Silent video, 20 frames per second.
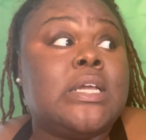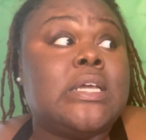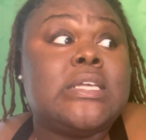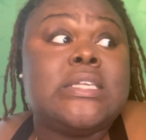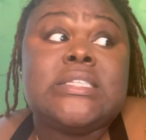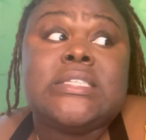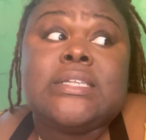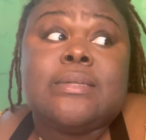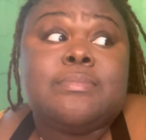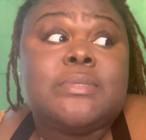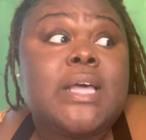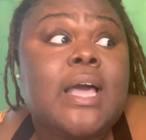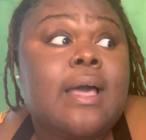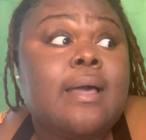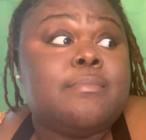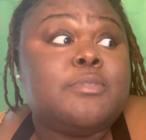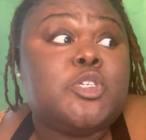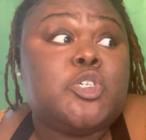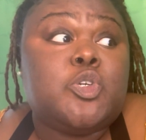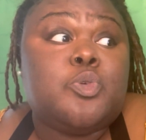
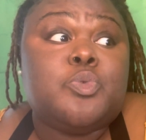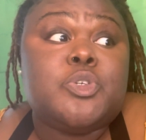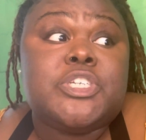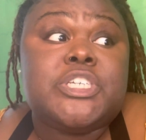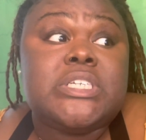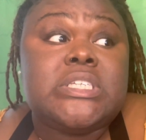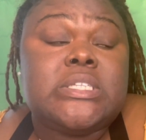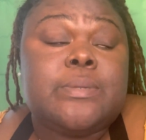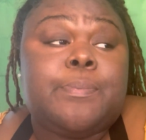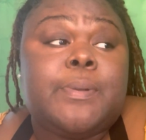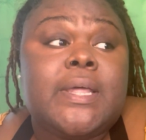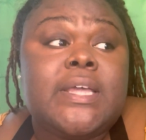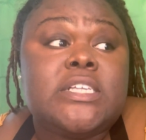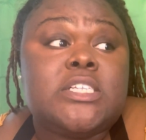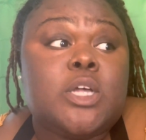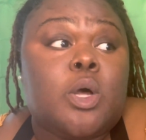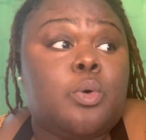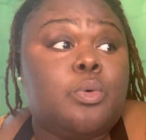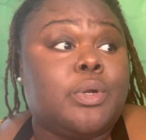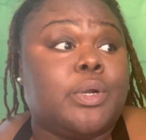sometimes you was just a
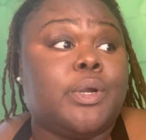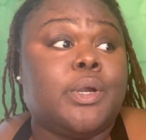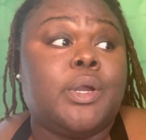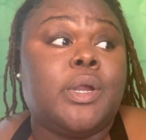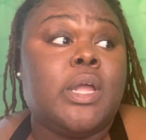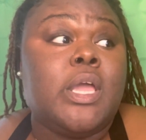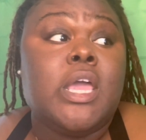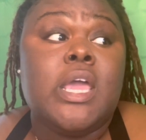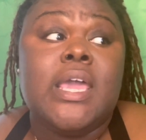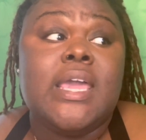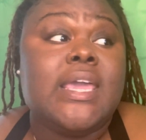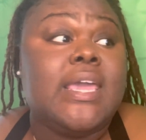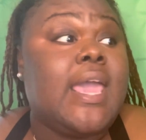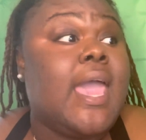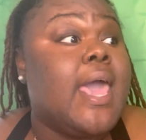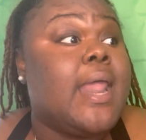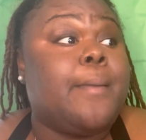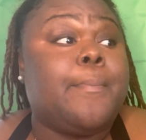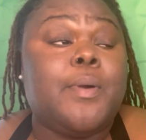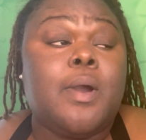placeholder. He
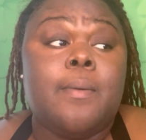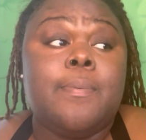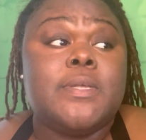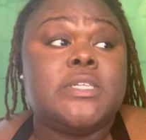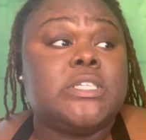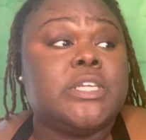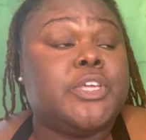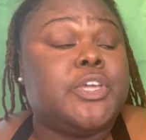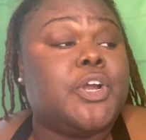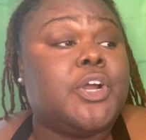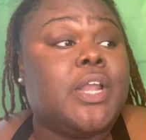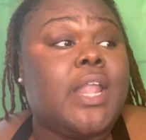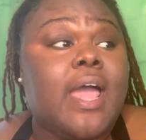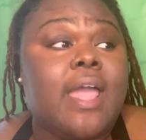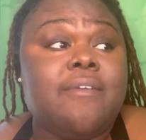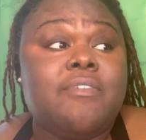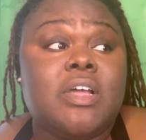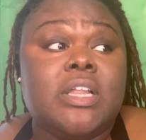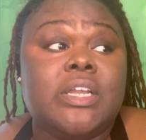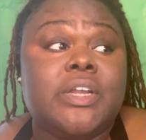had a purpose in your
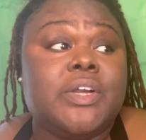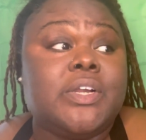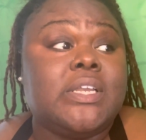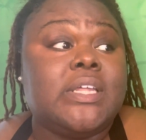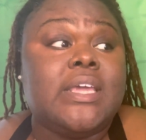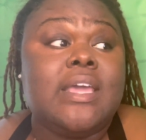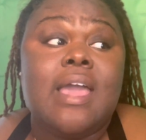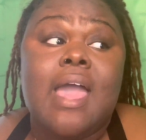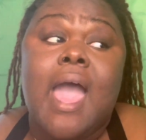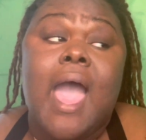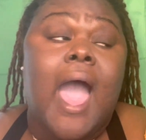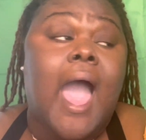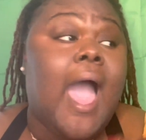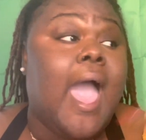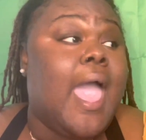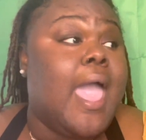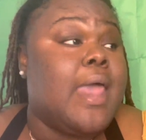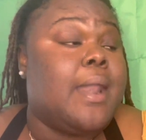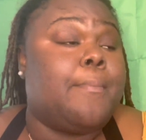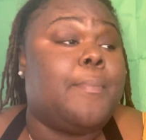life, clearly. I
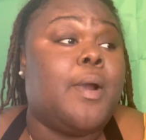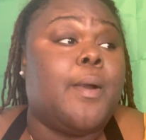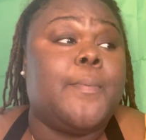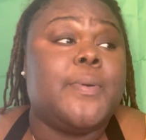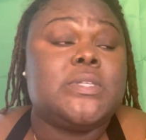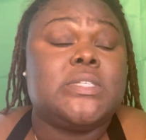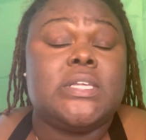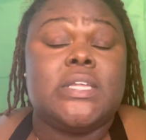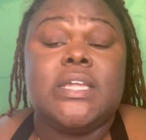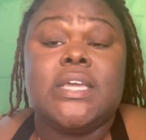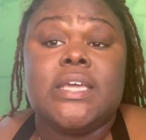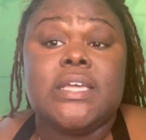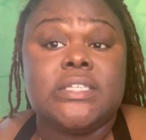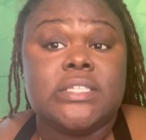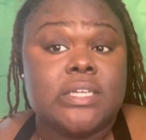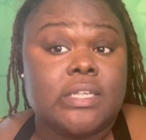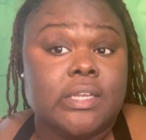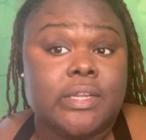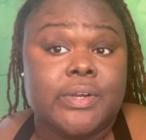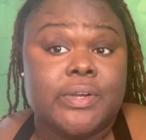had a purpose in his,
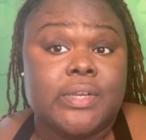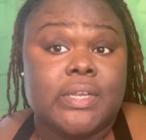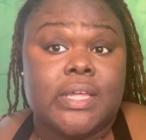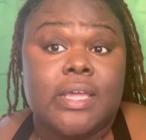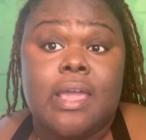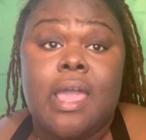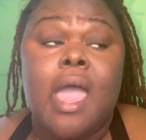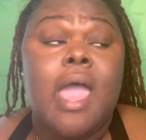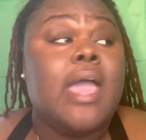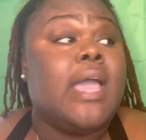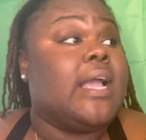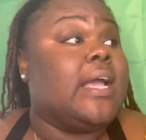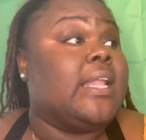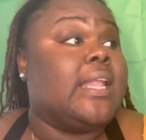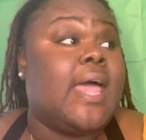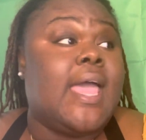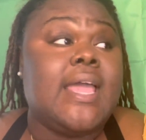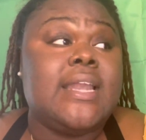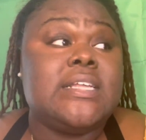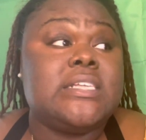clearly.
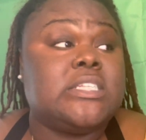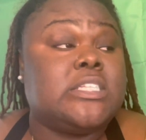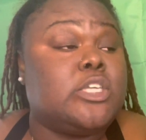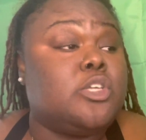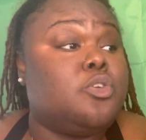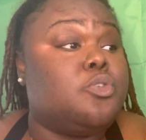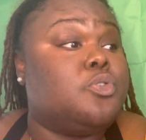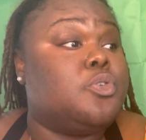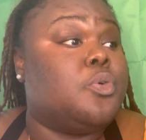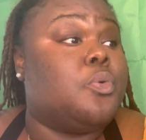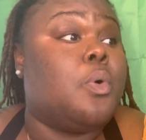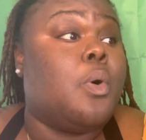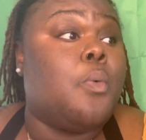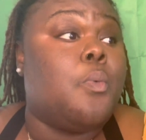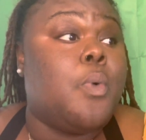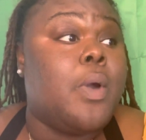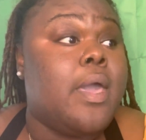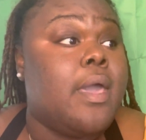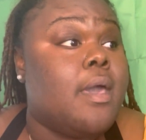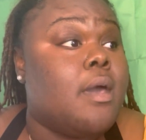Glad to see you doing
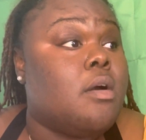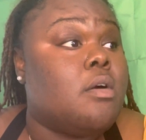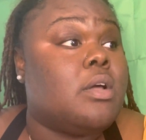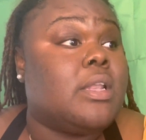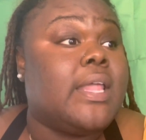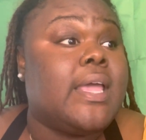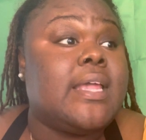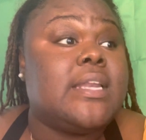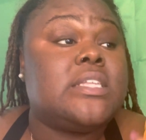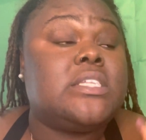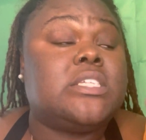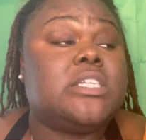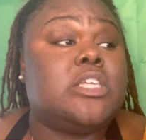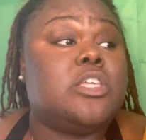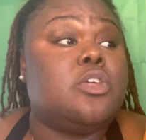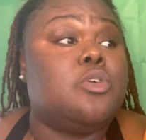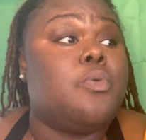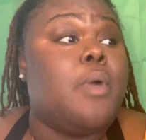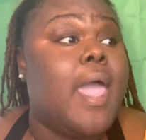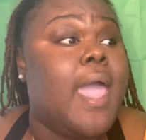well. Glad to see
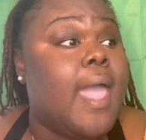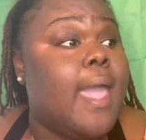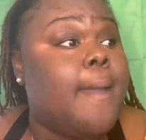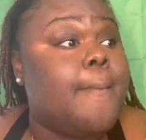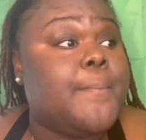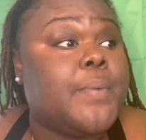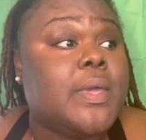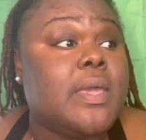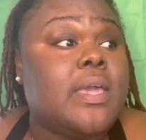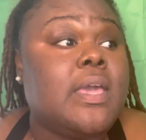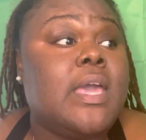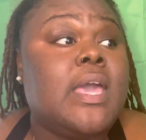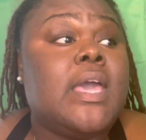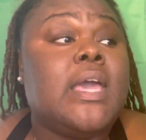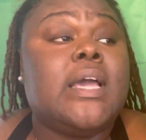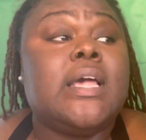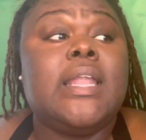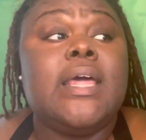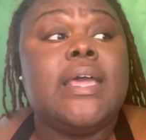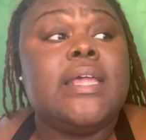you happy.
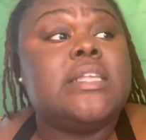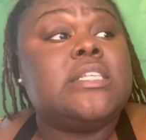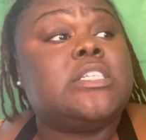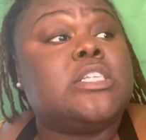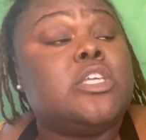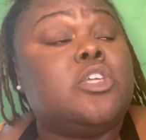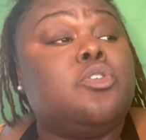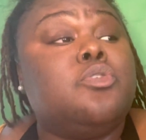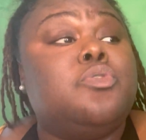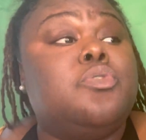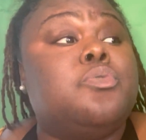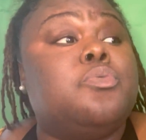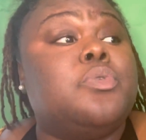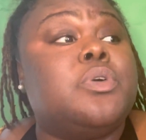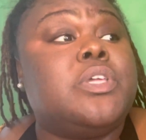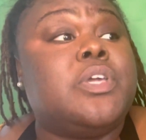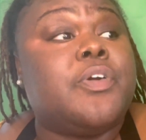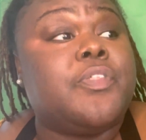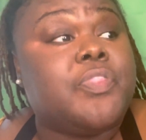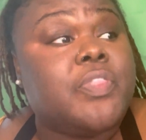Glad to see you
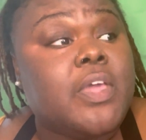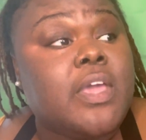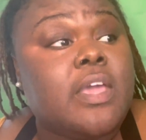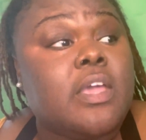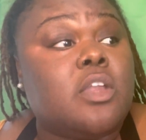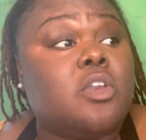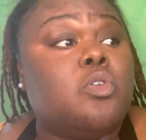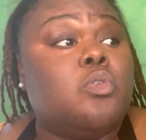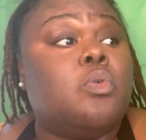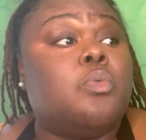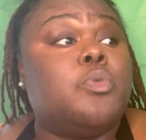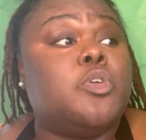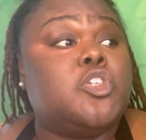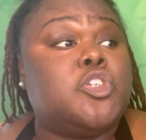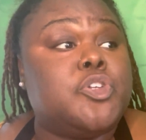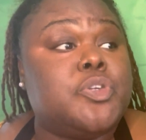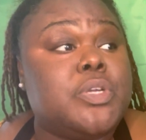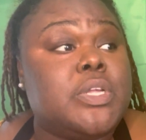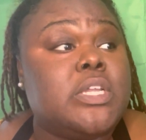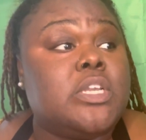doing your thing and doing what
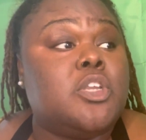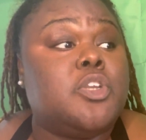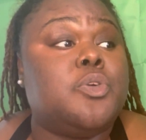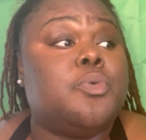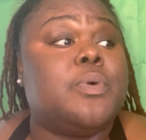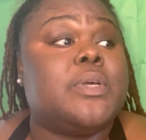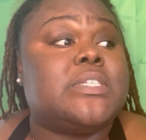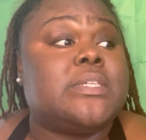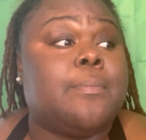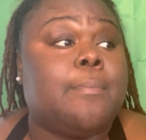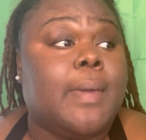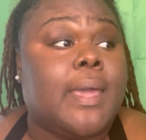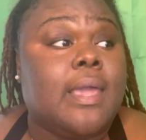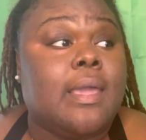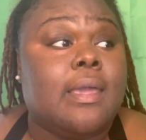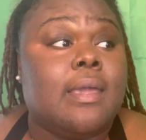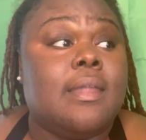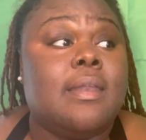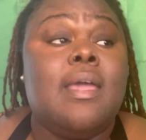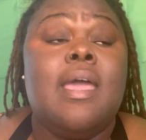you need to do as a
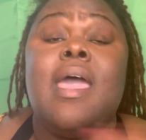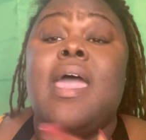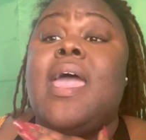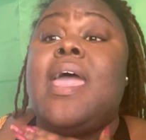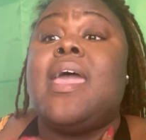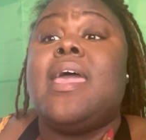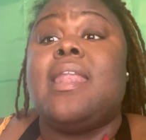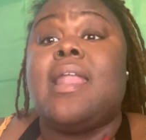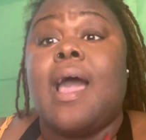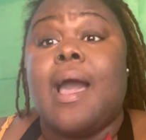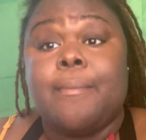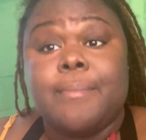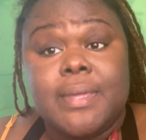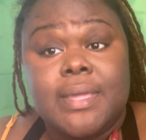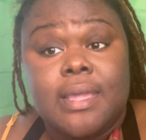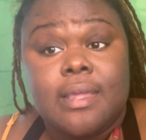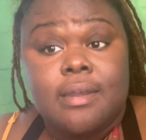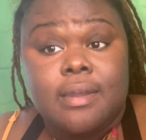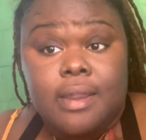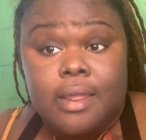man. And I'm
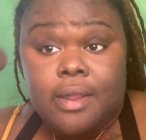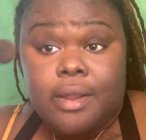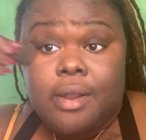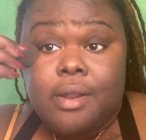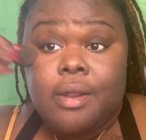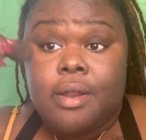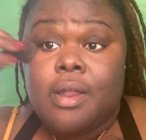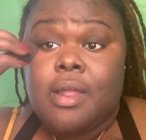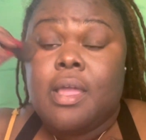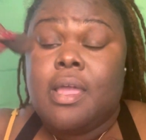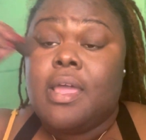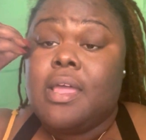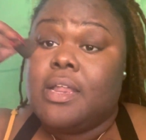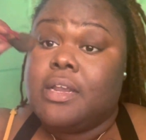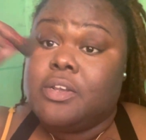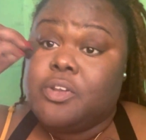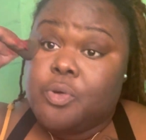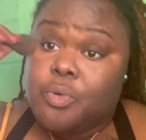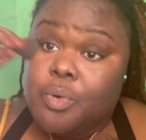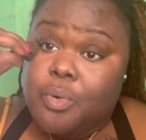getting there,
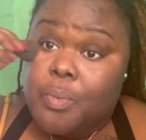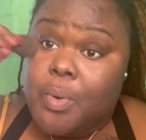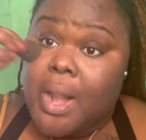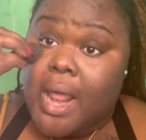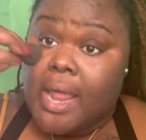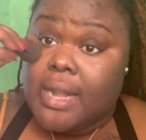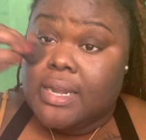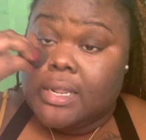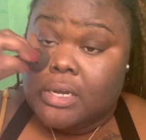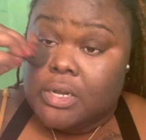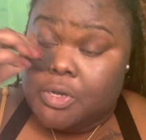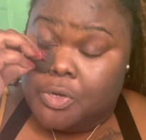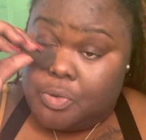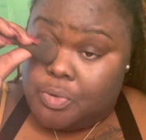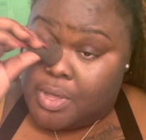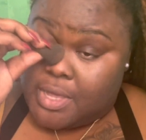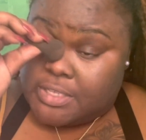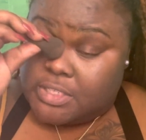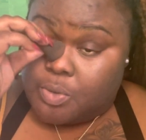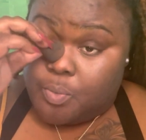doing what I need to
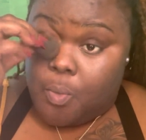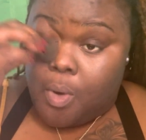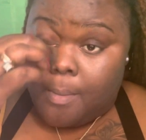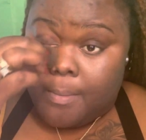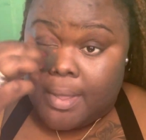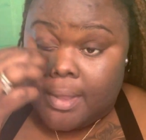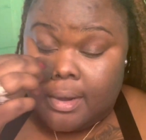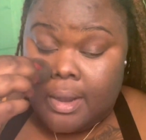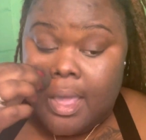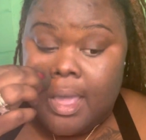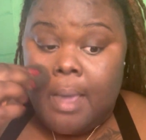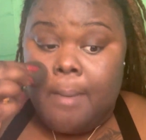do as a woman.